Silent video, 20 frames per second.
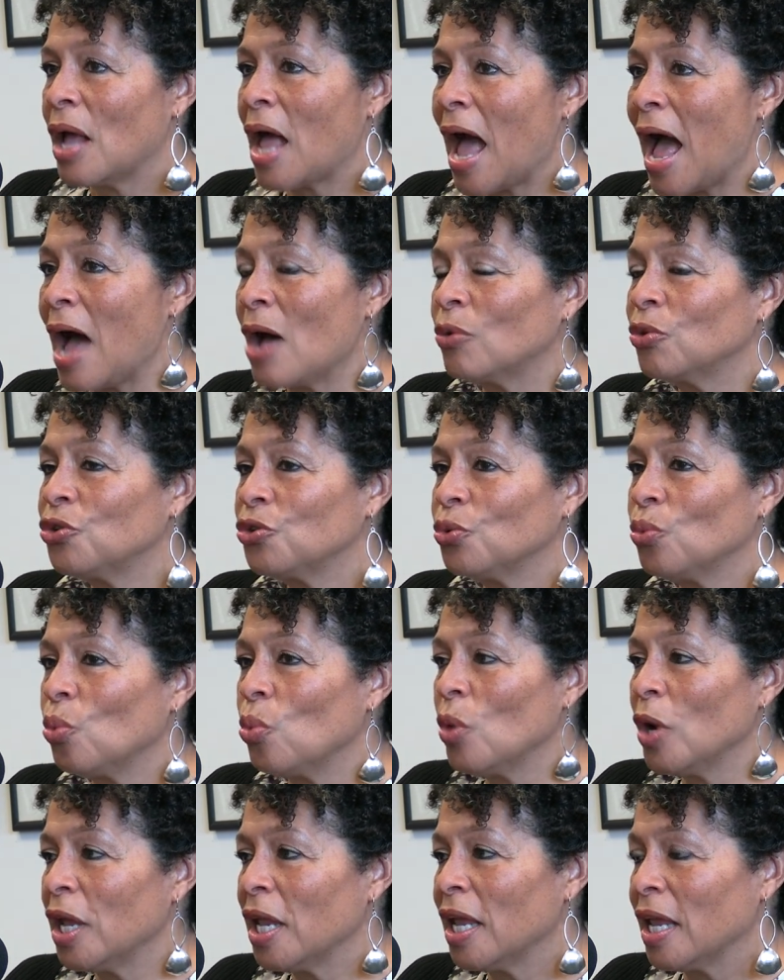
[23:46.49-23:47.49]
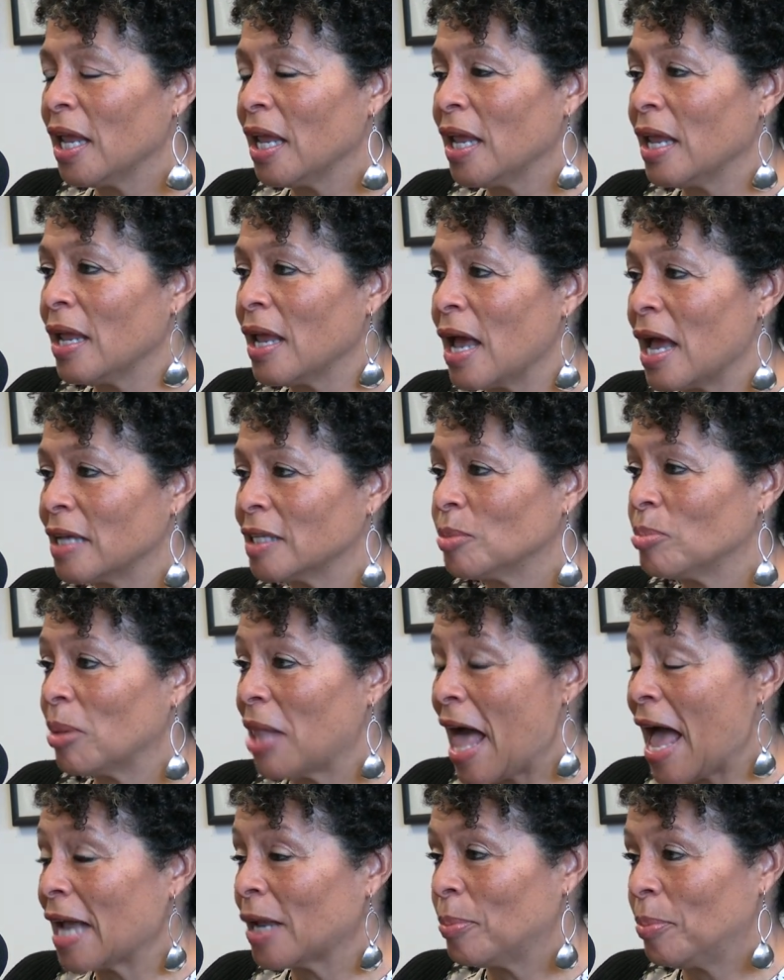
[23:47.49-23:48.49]
How do we as
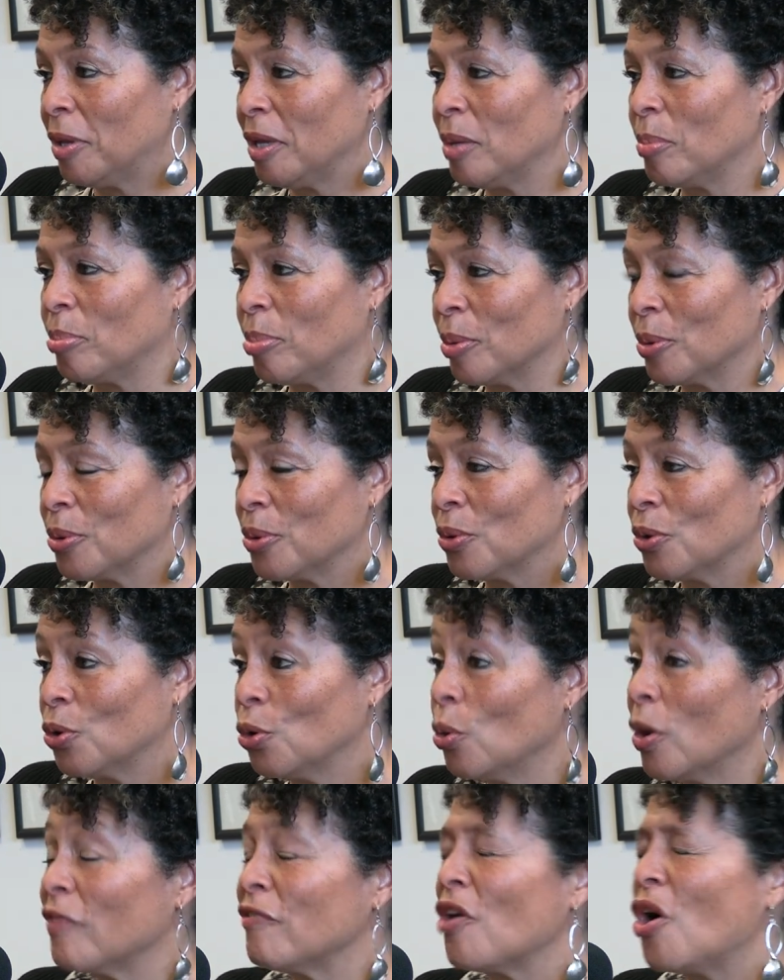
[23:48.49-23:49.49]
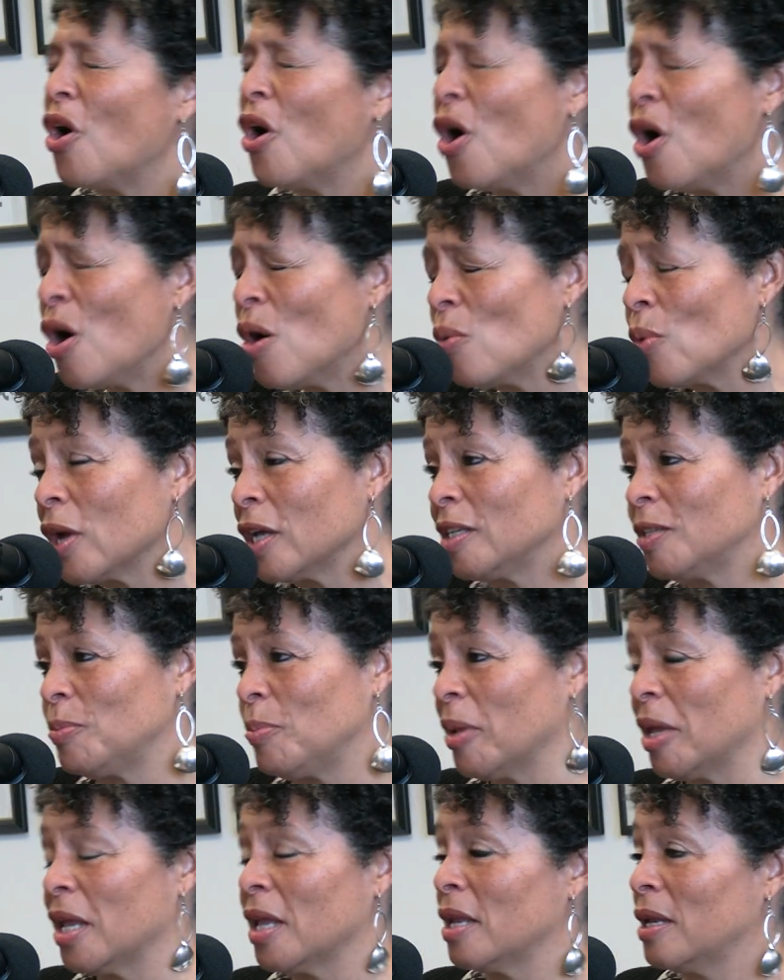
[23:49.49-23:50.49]
Black people, who have always
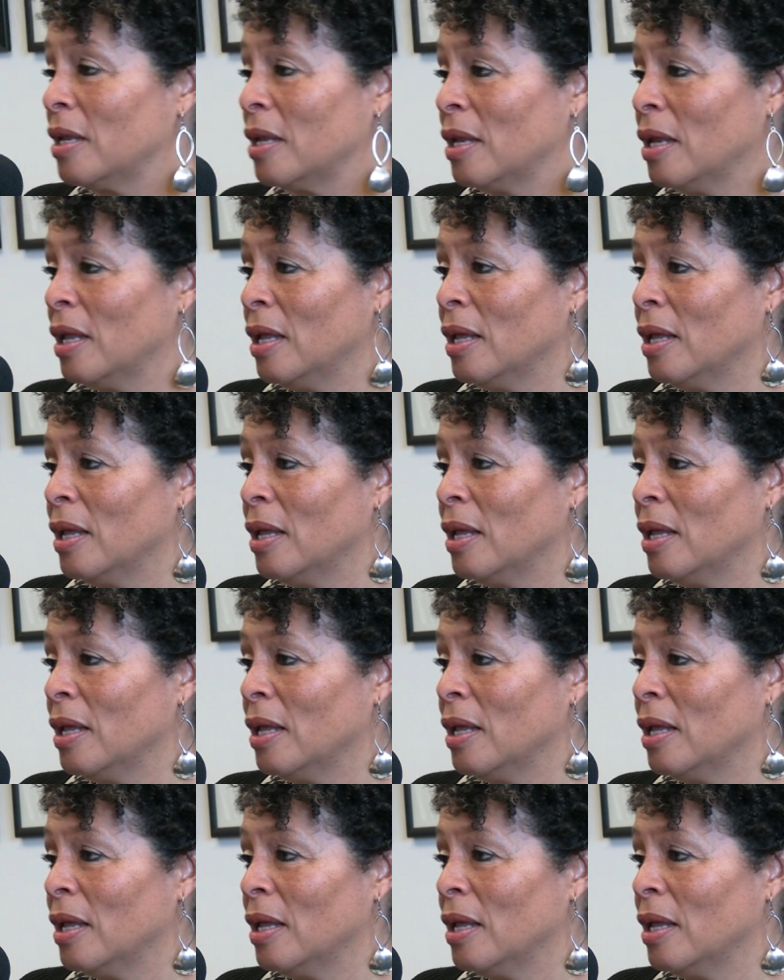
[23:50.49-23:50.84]
been